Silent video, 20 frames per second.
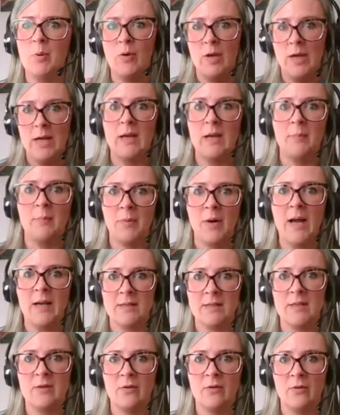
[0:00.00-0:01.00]
put in a
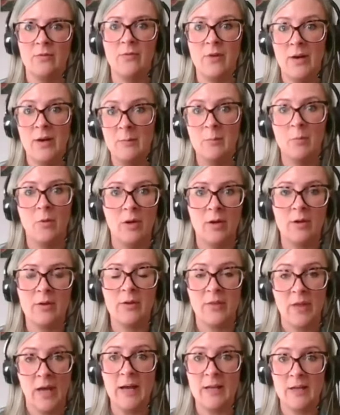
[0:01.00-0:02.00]
practical framework
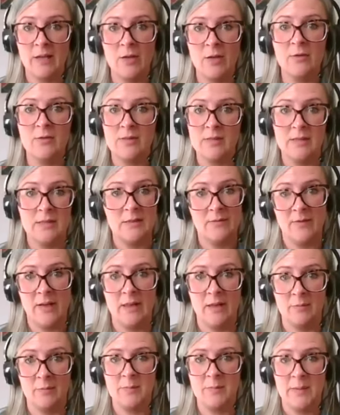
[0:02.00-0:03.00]
that I used and
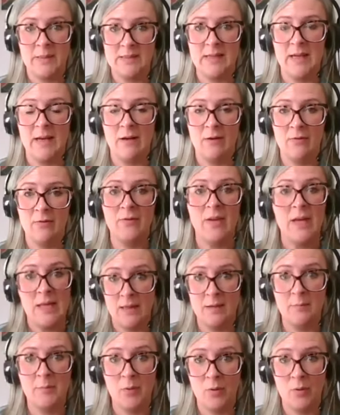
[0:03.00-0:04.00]
developed myself
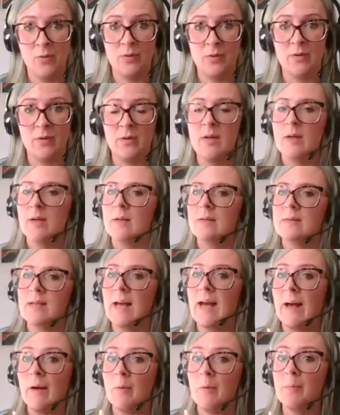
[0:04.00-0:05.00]
in the book to
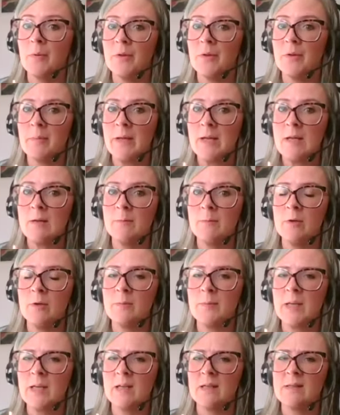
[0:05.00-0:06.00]
help other
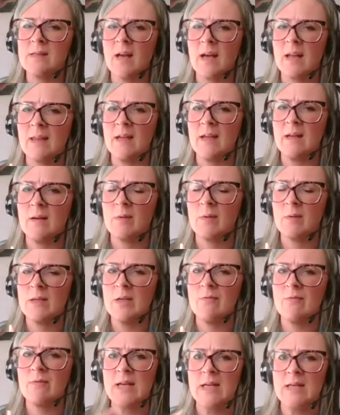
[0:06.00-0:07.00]
people, because I think when
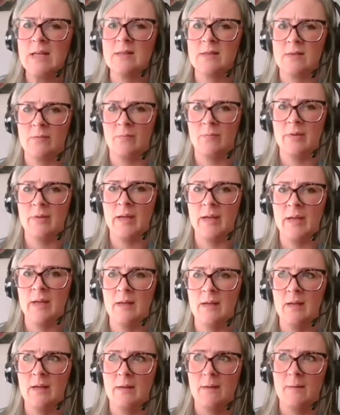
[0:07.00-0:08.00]
you read
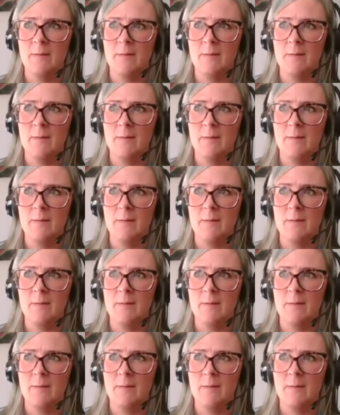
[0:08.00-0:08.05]
something,